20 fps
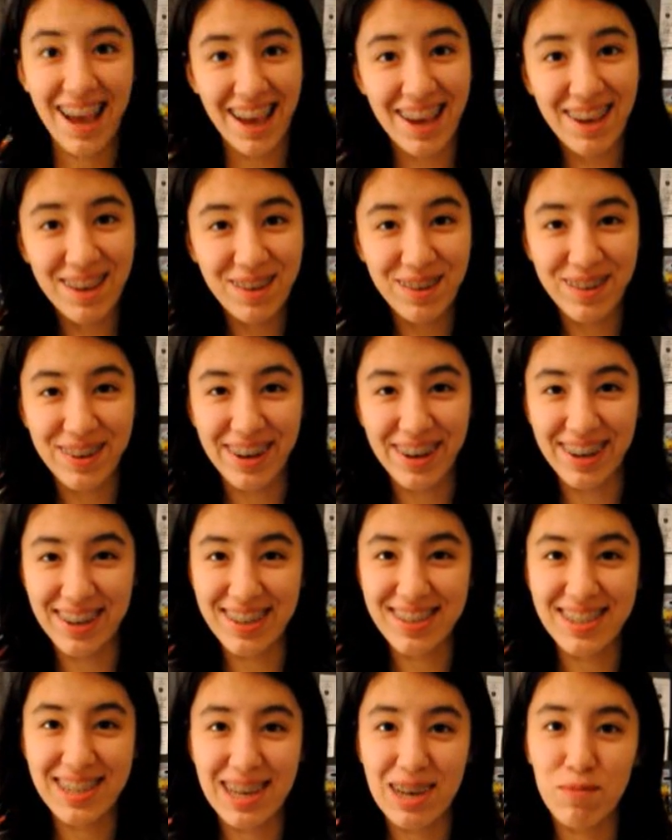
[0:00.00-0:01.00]
Hey you
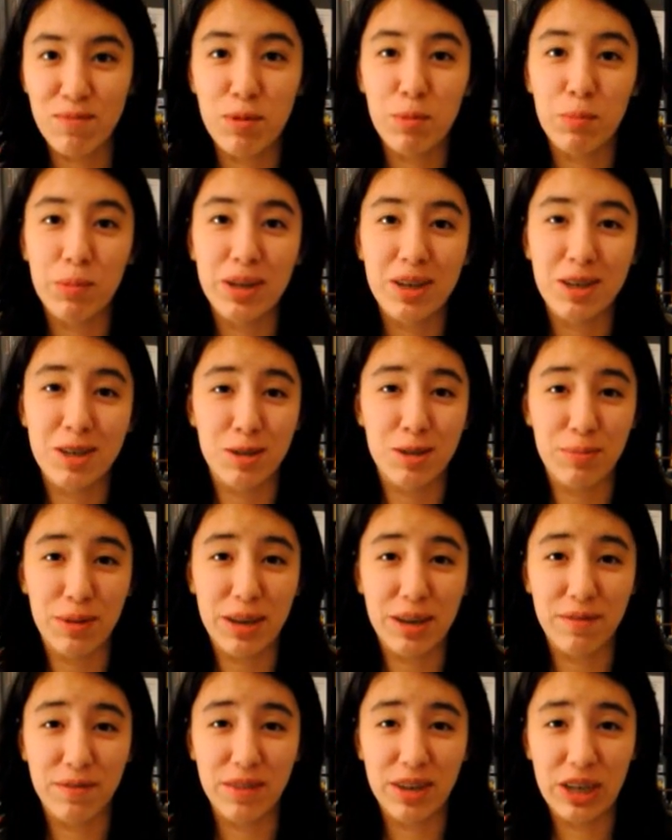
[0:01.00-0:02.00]
guys, I've been meaning to
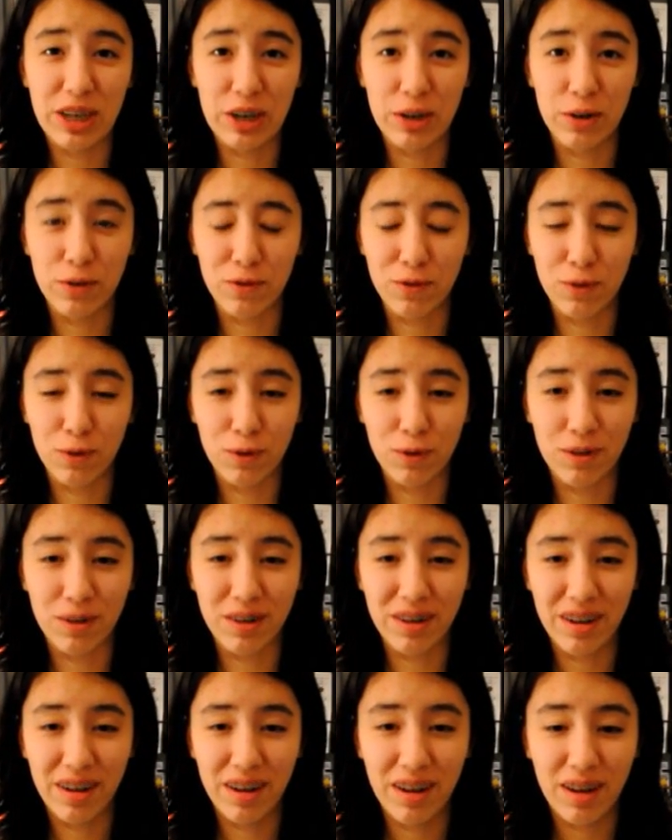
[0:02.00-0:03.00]
make a video
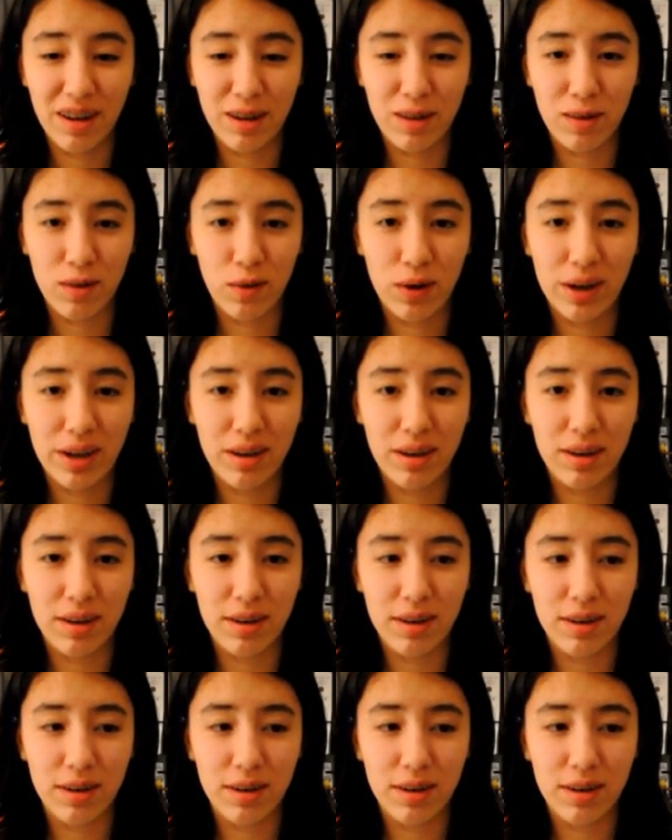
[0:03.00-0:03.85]
for quite